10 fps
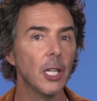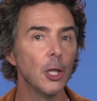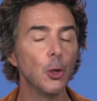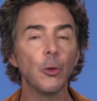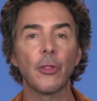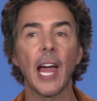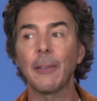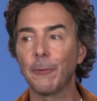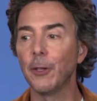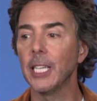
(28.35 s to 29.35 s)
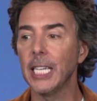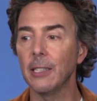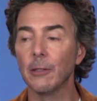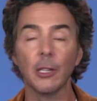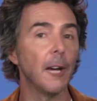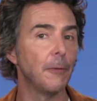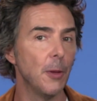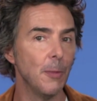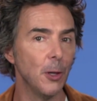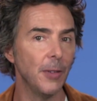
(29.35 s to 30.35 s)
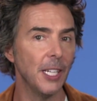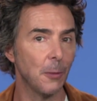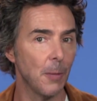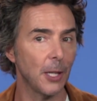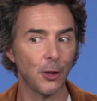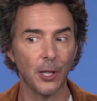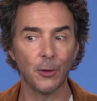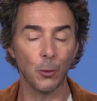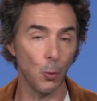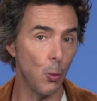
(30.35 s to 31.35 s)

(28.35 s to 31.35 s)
who thankfully loved the movie as much as